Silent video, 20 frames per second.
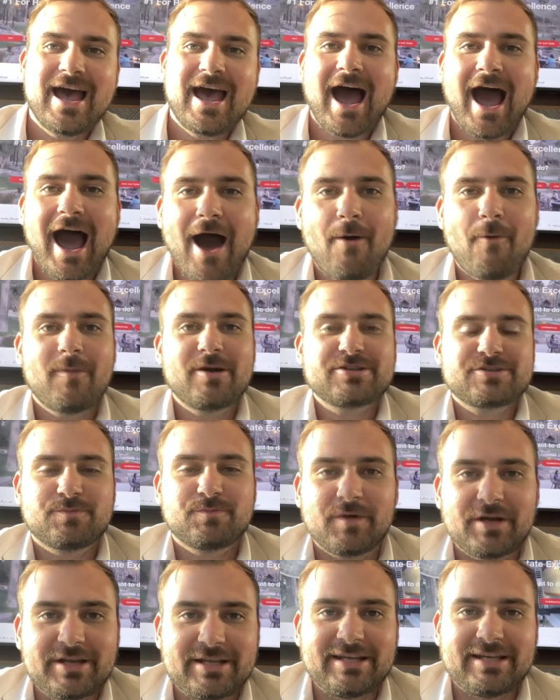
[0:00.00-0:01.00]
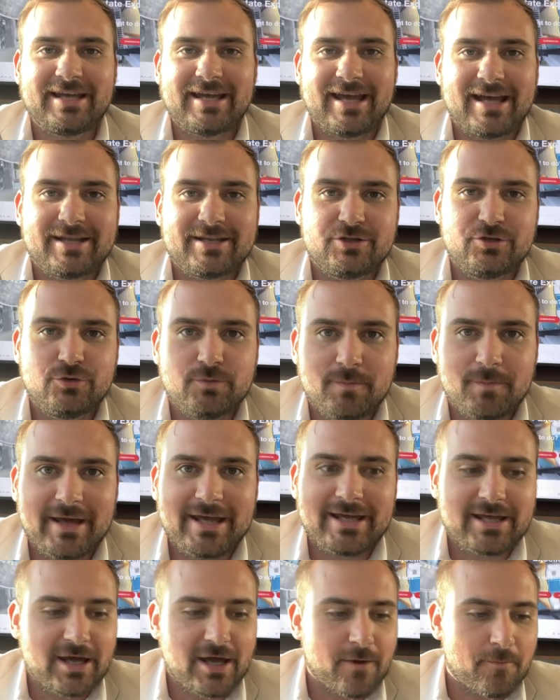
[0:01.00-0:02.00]
how much money can you
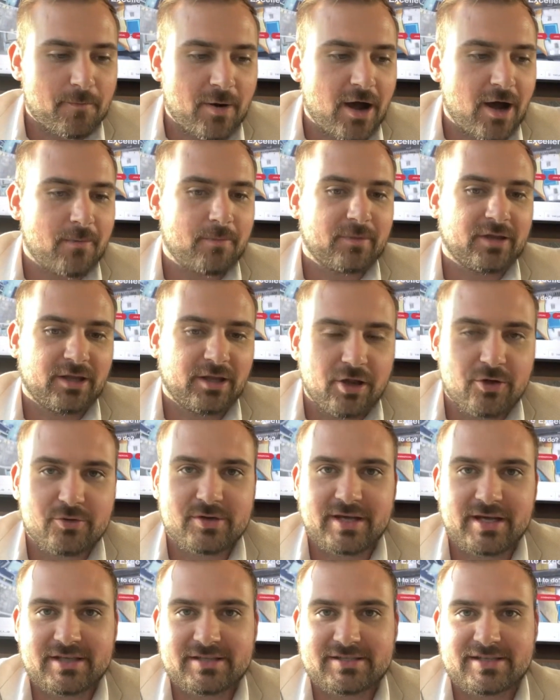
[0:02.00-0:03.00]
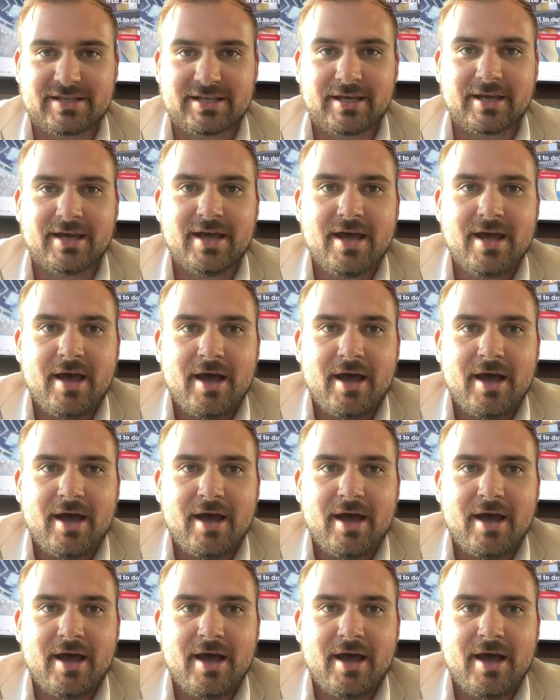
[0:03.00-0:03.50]
make apartment locating?